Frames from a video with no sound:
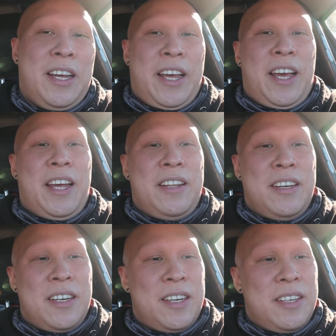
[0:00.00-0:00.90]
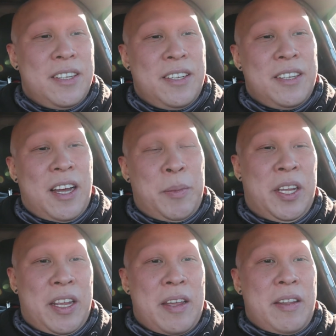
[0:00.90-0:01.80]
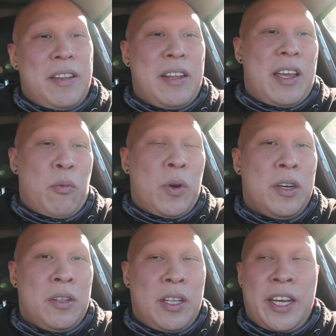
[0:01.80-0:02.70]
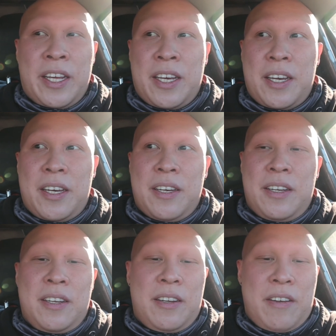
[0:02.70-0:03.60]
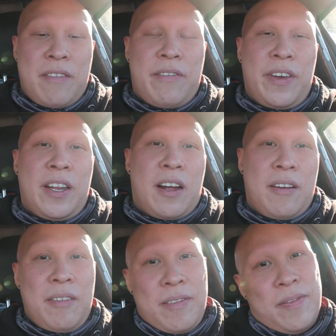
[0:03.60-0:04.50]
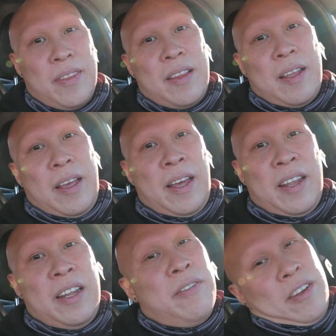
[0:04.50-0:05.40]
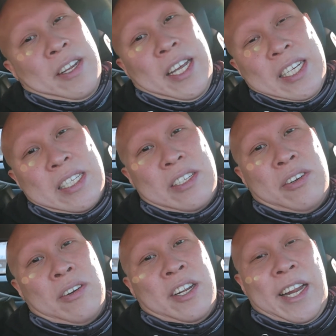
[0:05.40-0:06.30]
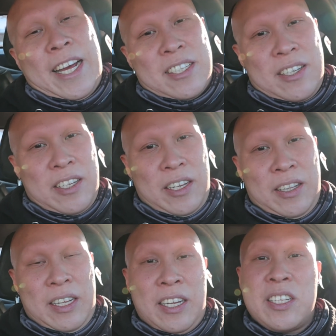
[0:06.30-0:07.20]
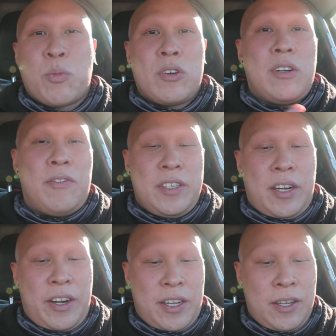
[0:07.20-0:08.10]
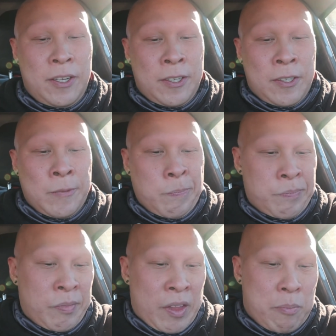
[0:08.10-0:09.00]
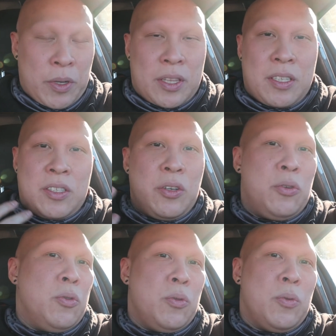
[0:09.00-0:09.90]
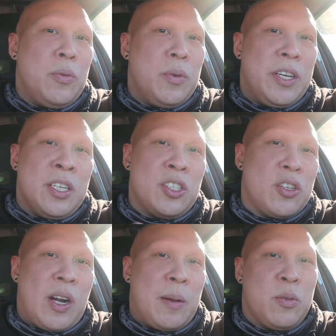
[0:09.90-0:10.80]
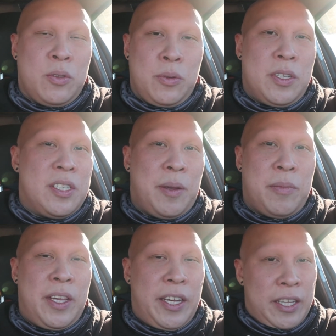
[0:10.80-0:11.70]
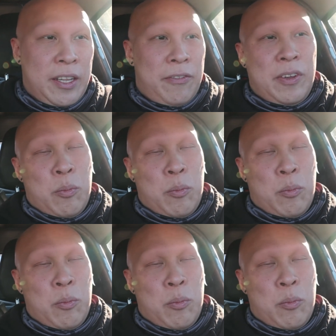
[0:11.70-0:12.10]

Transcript: And I mean, it will like fit, and if in case you're in an accident, it is more surface area. But the 2-inch straps will do the same thing, and they fit